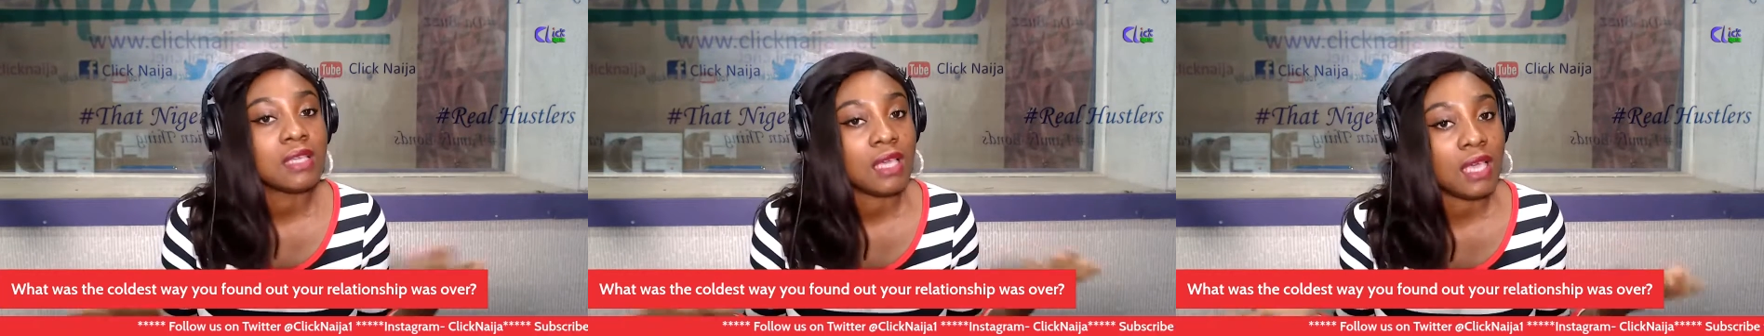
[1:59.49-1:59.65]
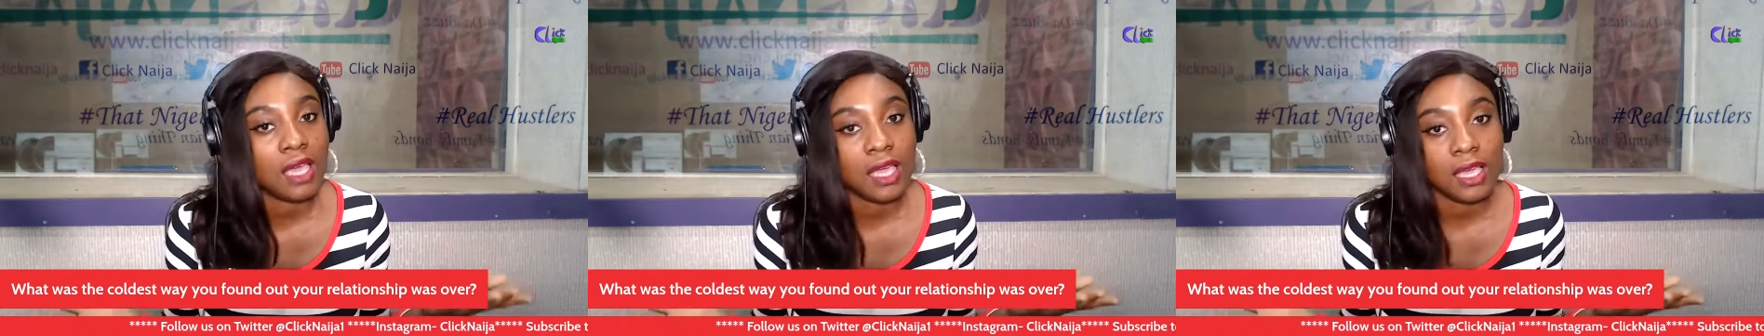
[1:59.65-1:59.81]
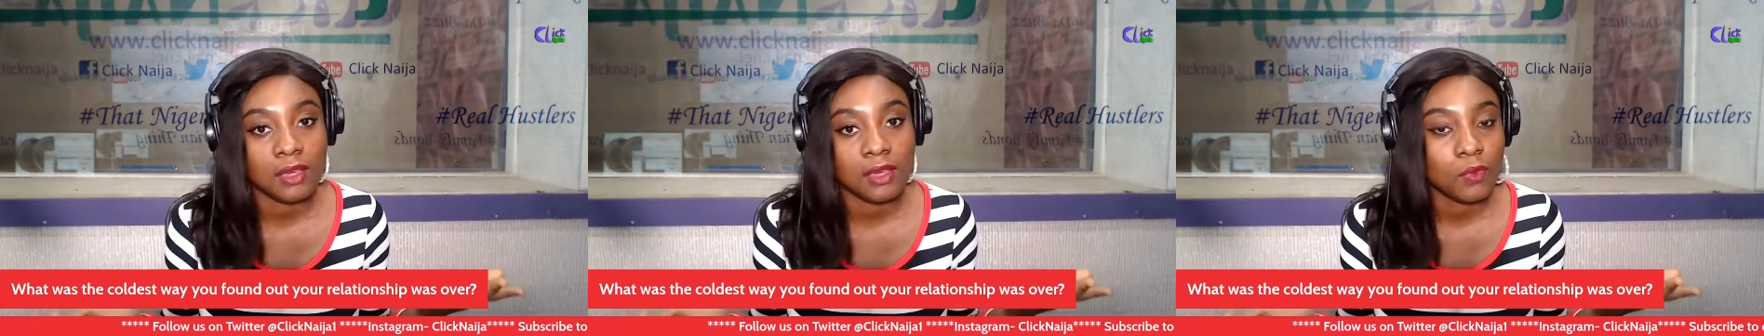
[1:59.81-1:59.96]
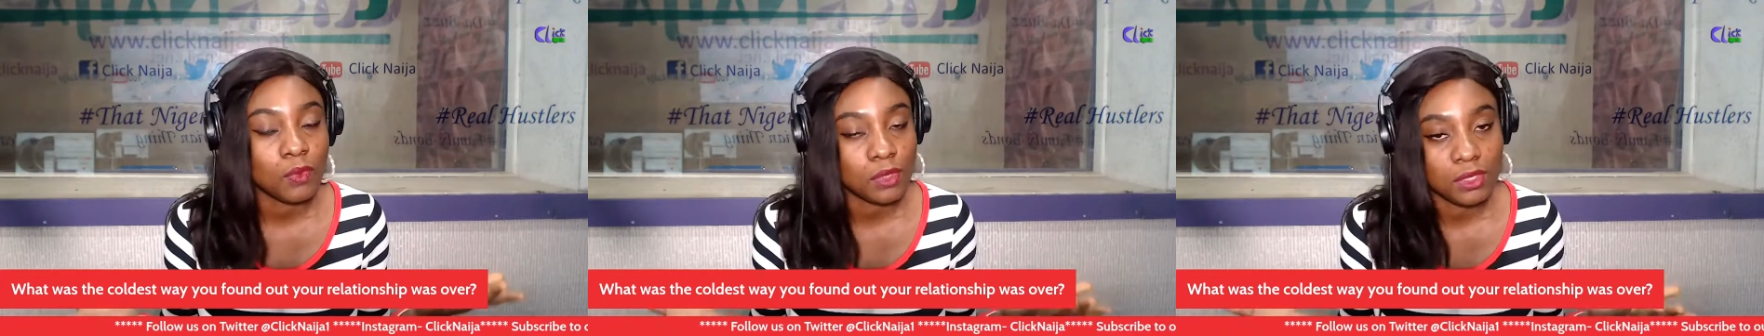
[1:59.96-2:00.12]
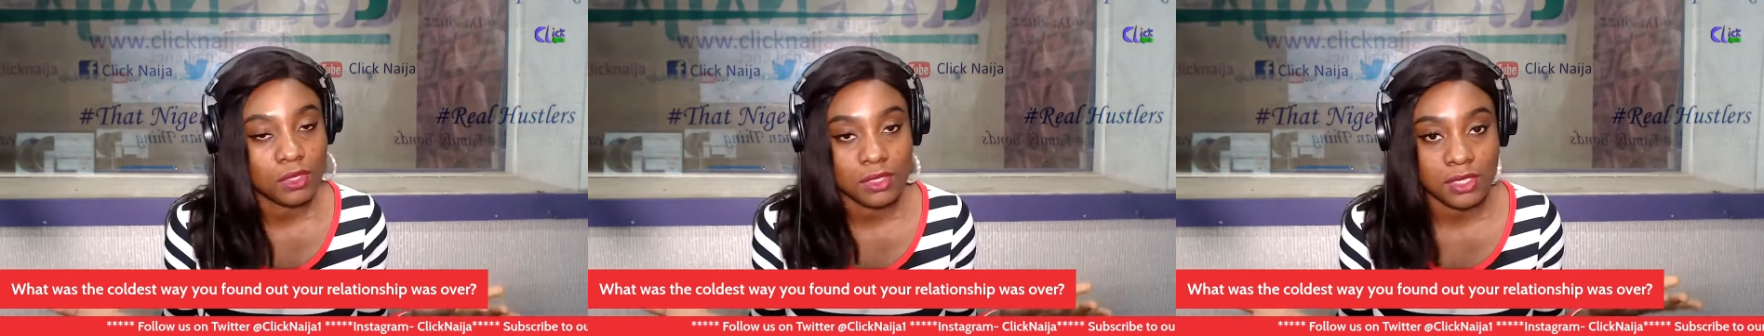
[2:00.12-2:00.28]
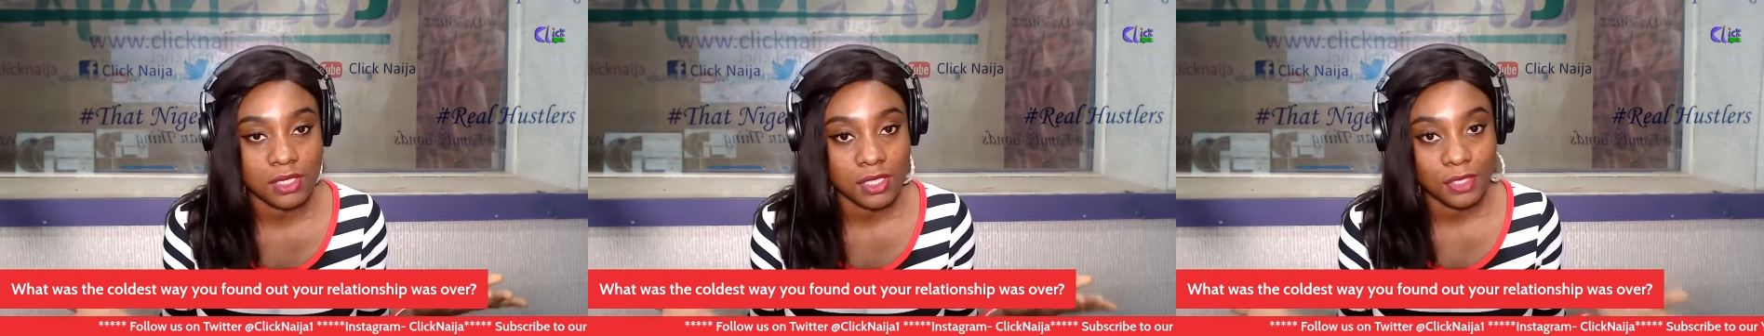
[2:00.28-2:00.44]
Hey, what
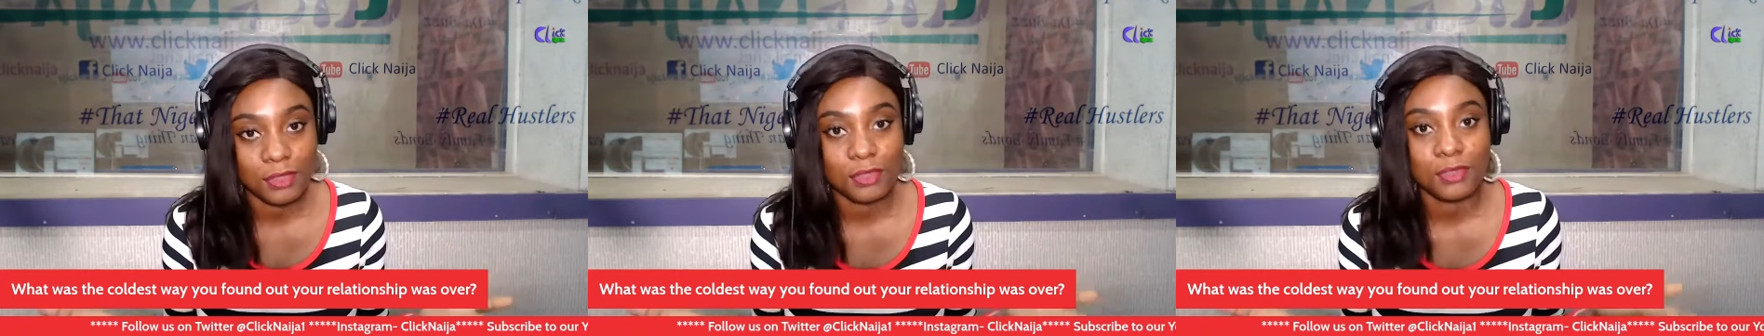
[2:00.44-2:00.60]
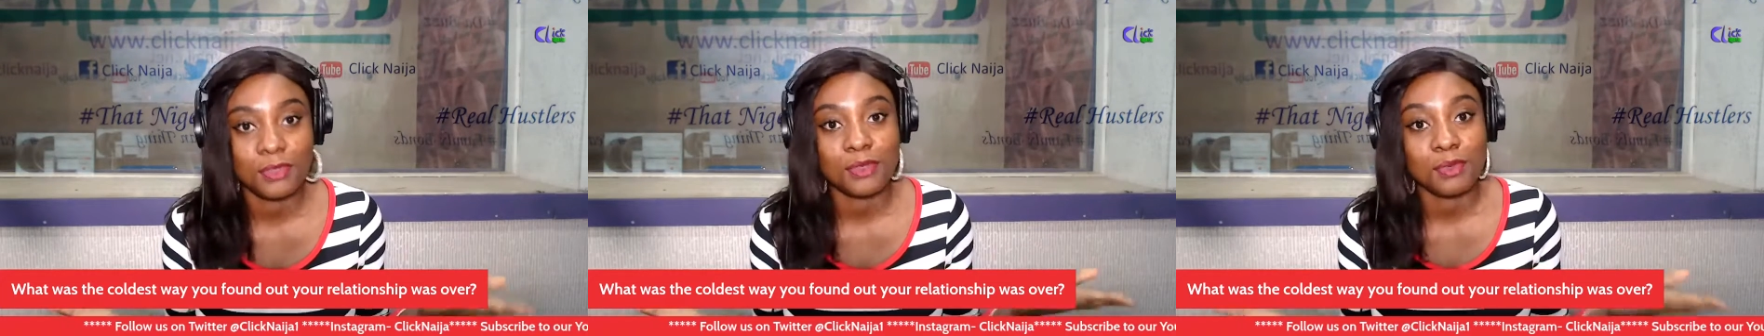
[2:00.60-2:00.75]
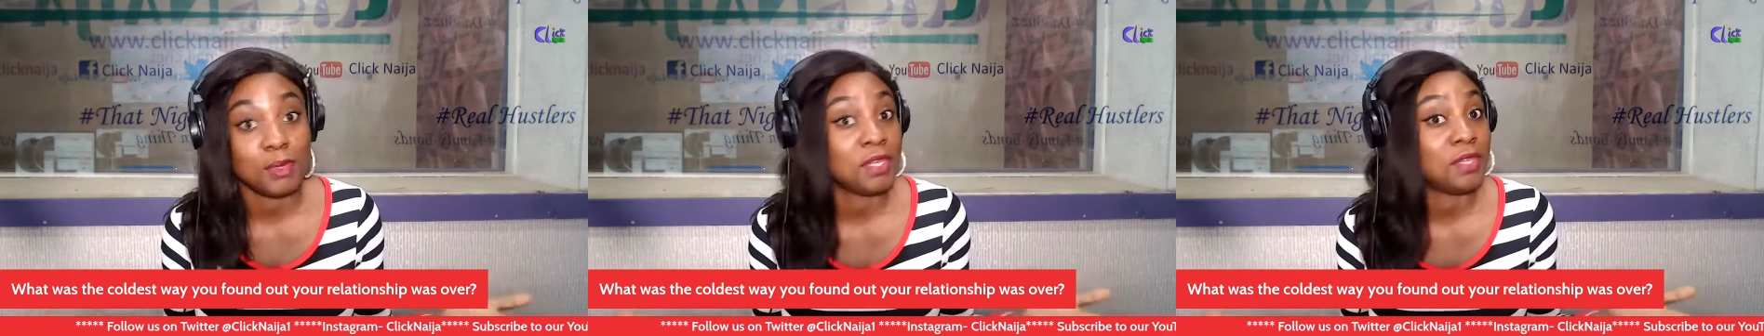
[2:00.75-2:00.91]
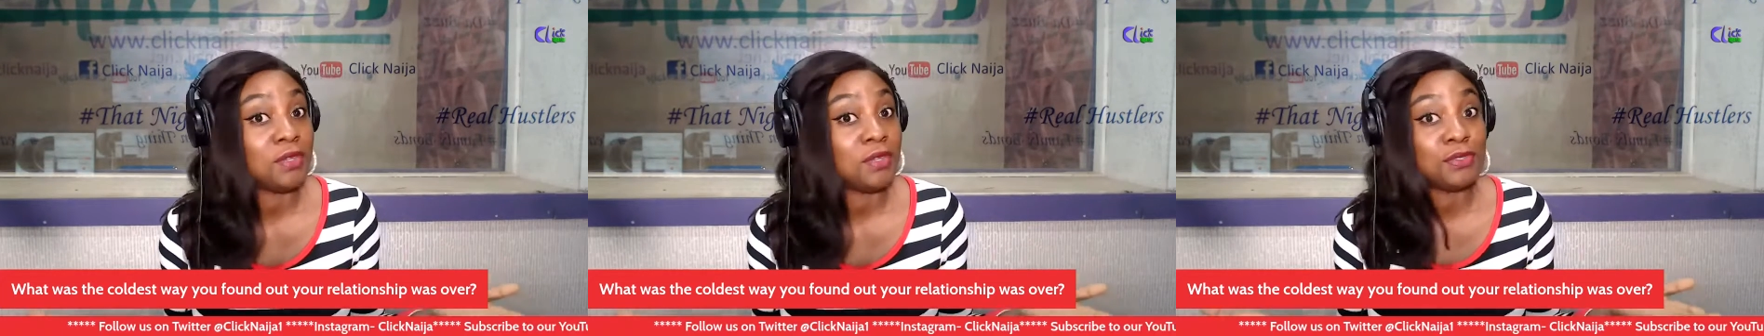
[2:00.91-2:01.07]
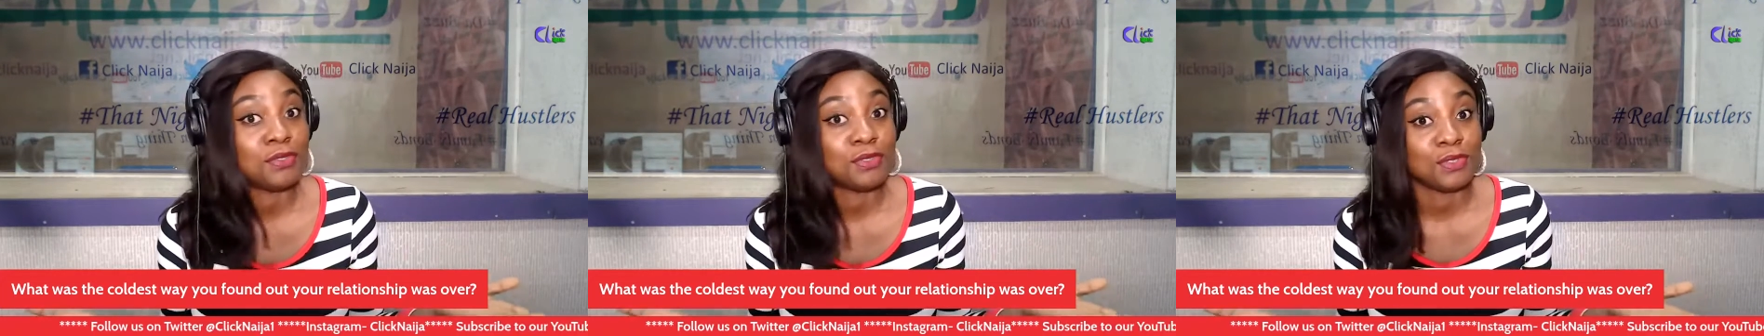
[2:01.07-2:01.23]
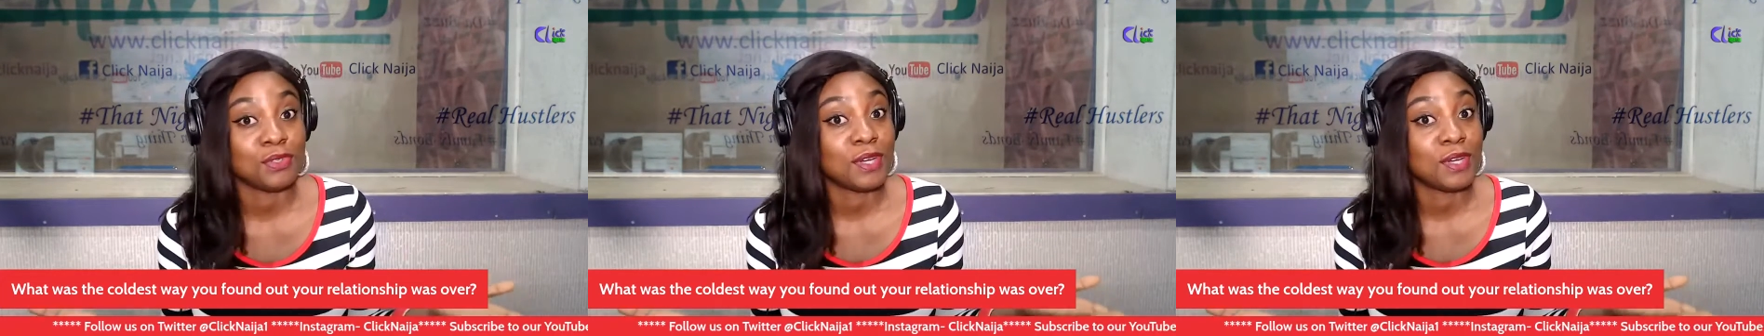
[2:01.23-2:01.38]
doesn't kill you make you
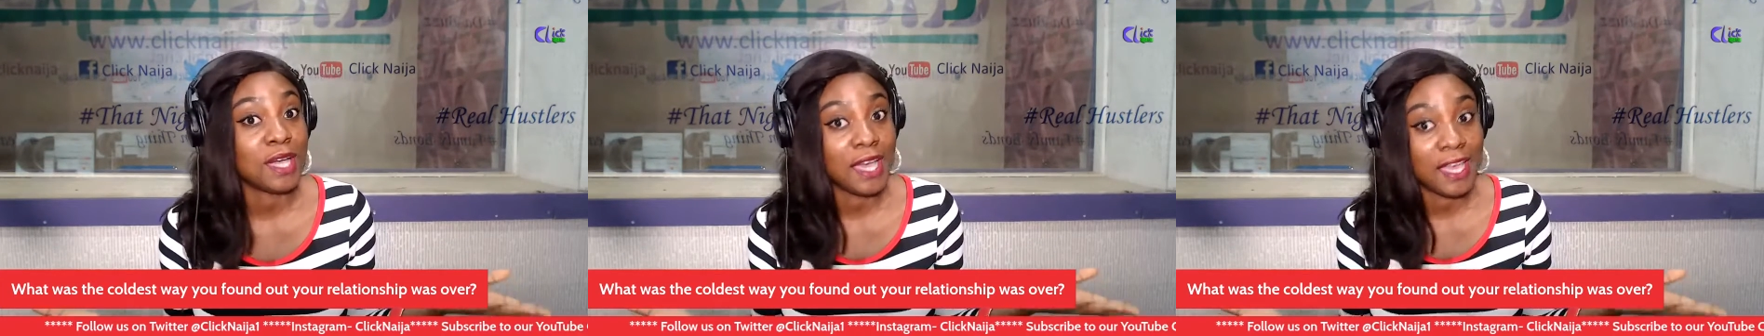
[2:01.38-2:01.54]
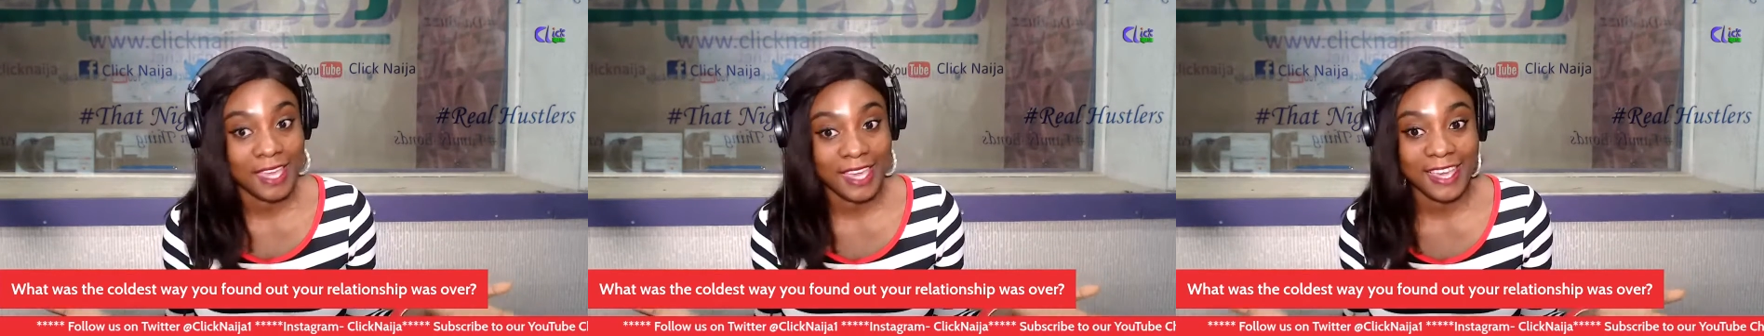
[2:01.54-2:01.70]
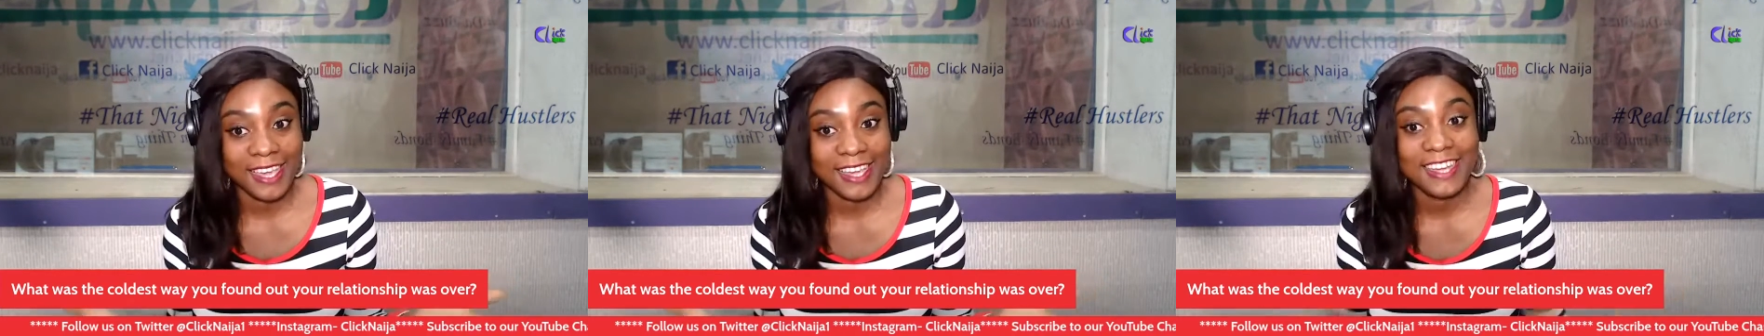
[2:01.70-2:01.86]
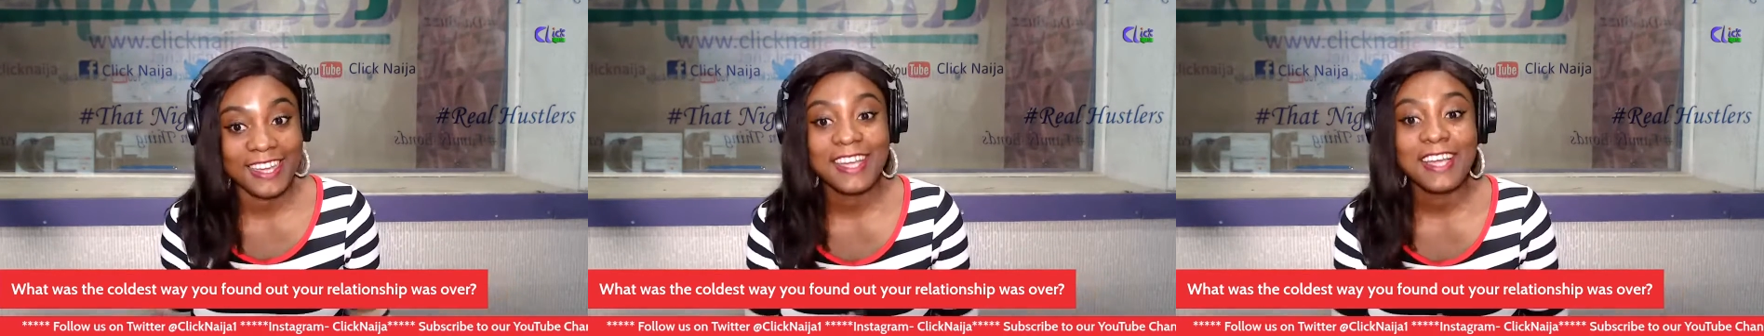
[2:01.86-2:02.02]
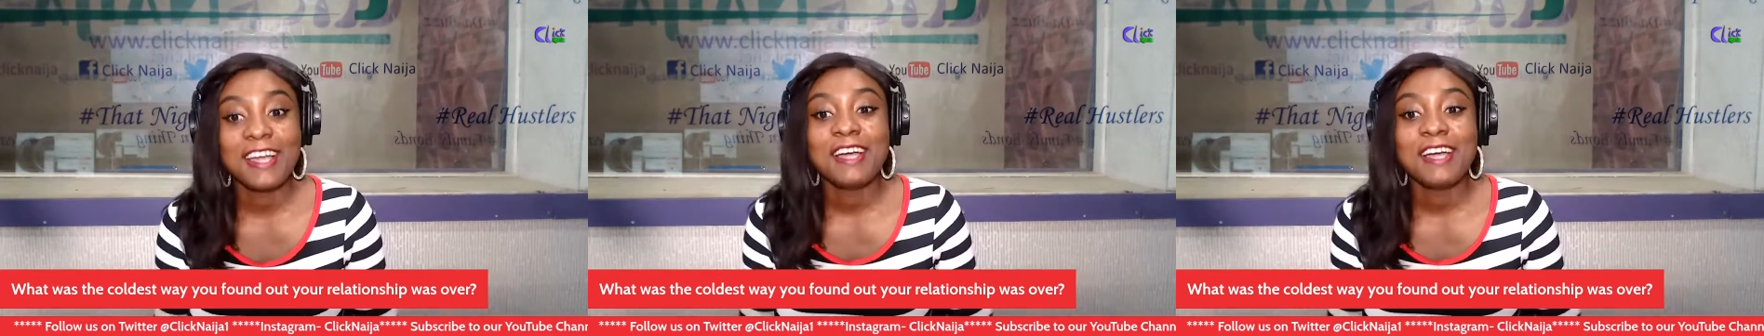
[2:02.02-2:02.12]
stronger? Yeah.